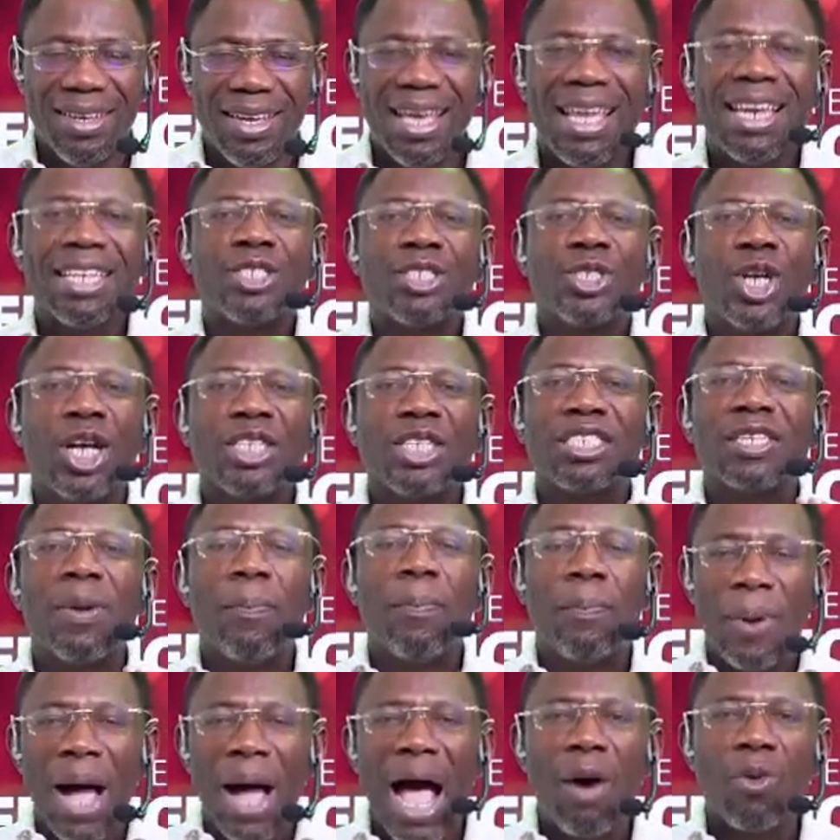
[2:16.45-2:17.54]
It is just the
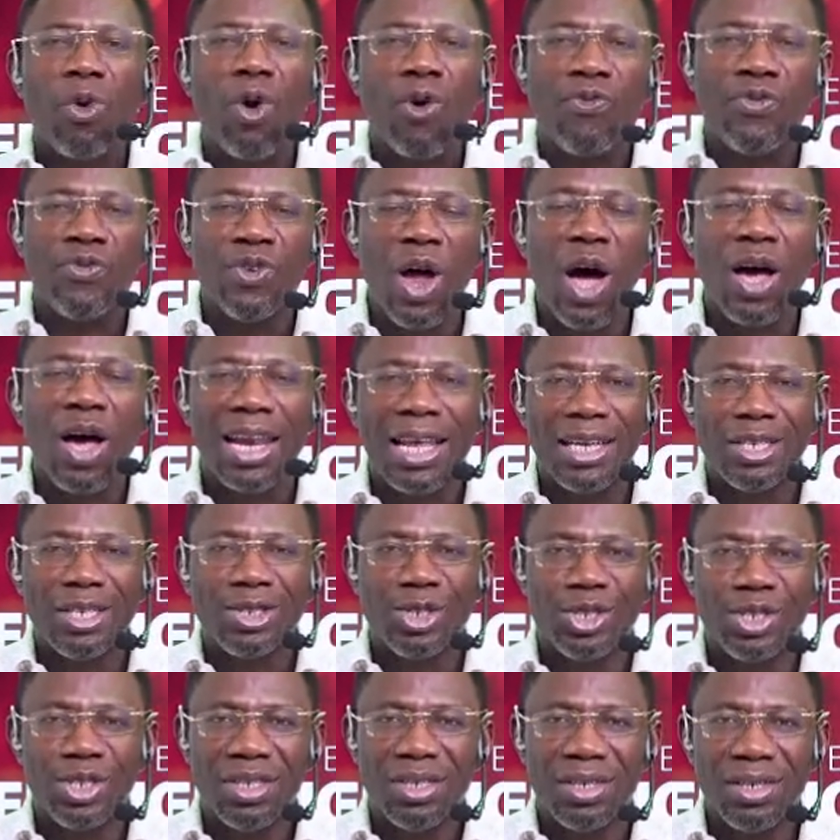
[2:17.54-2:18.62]
power of
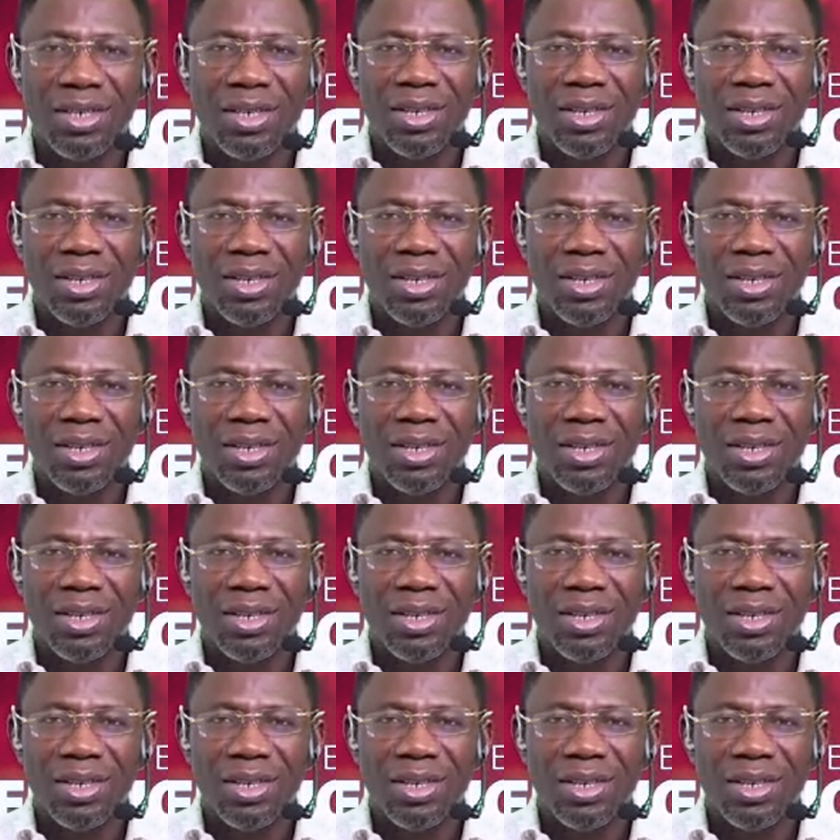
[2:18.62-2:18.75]
knowledge.